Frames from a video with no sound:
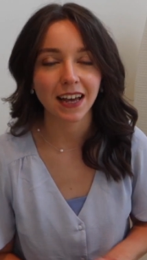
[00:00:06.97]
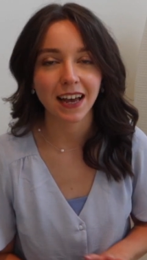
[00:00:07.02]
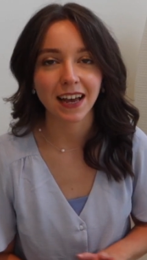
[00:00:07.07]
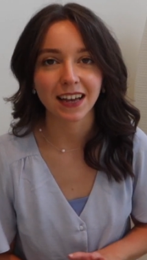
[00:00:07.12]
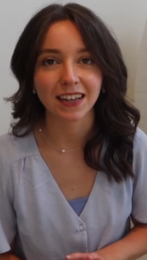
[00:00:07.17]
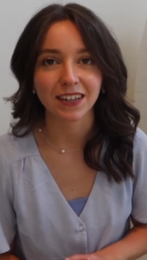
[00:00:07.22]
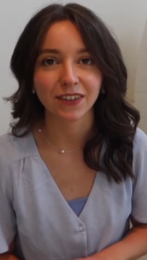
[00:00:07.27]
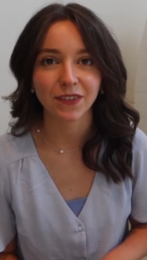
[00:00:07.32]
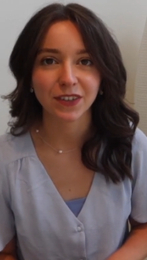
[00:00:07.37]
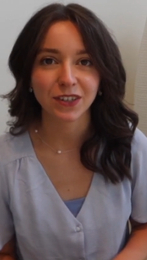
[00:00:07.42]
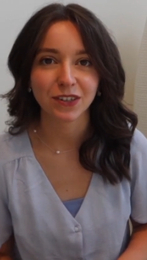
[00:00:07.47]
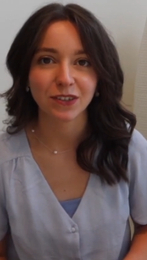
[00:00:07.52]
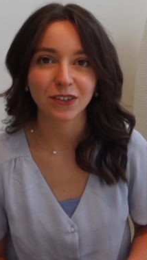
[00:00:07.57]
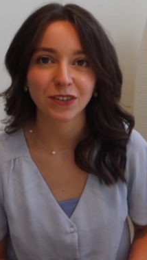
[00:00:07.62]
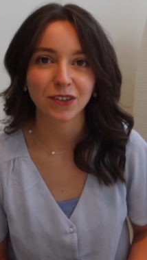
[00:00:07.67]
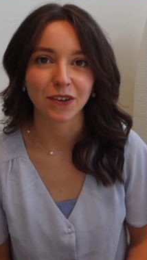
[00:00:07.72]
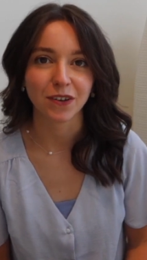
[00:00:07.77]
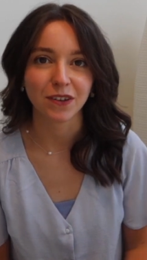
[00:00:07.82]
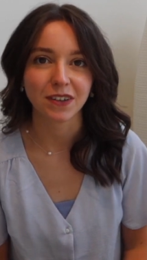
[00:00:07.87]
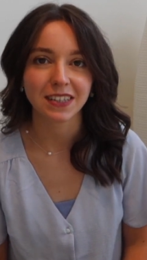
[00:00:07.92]
and original
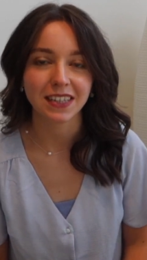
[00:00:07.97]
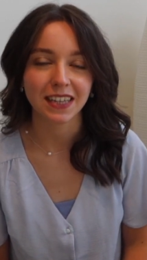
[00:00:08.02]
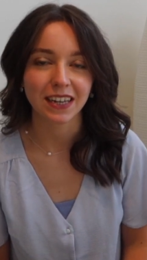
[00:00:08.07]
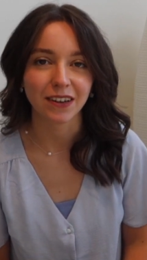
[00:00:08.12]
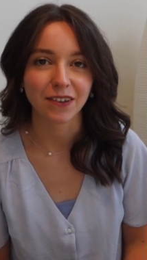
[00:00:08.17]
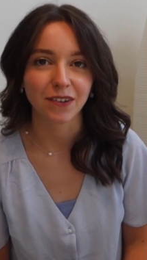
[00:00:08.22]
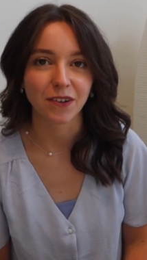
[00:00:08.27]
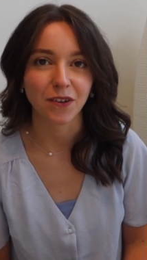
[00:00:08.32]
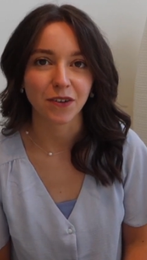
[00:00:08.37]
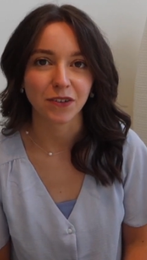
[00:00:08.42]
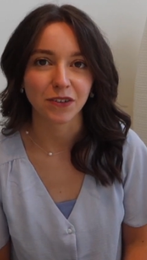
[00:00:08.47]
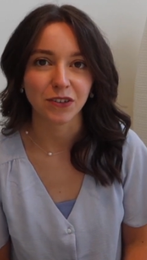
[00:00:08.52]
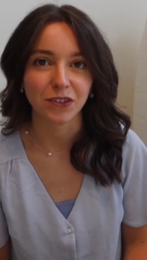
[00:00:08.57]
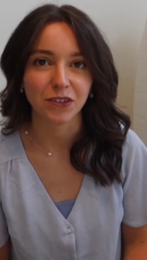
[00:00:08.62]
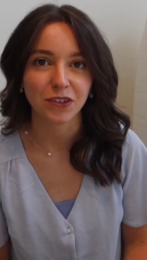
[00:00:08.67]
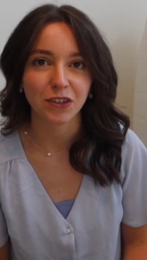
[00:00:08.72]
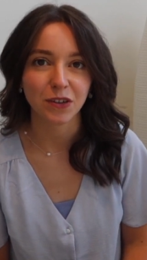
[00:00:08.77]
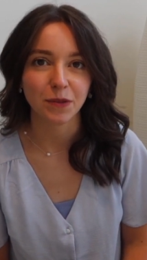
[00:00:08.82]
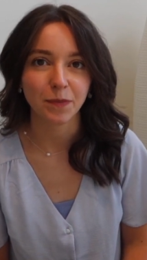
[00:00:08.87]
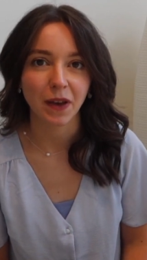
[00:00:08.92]
songs here on
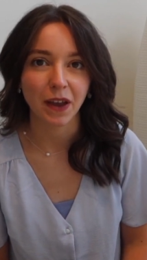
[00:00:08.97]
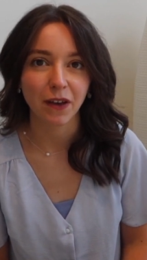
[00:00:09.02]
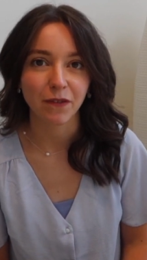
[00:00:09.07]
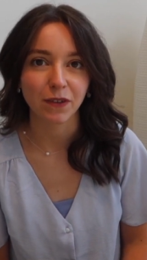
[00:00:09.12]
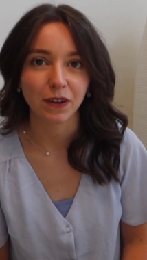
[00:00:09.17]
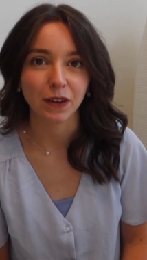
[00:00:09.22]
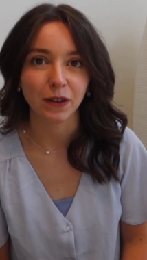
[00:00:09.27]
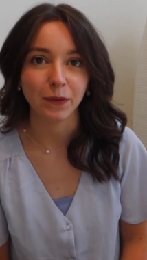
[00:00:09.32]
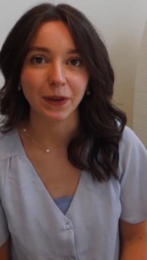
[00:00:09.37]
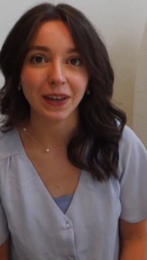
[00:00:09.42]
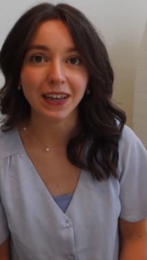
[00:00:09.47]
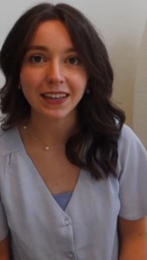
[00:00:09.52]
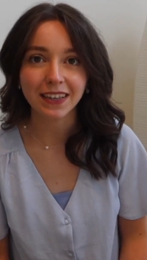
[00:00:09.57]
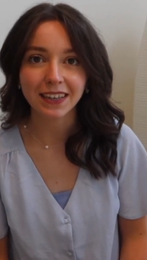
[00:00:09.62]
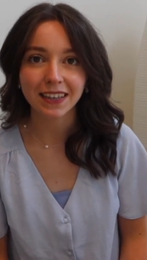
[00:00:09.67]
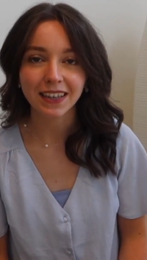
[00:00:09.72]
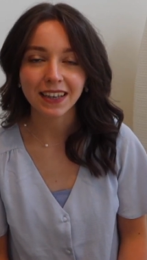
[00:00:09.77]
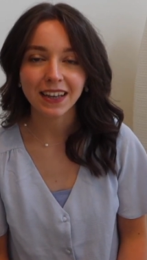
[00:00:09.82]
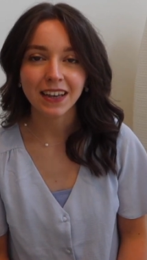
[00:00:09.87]
YouTube every week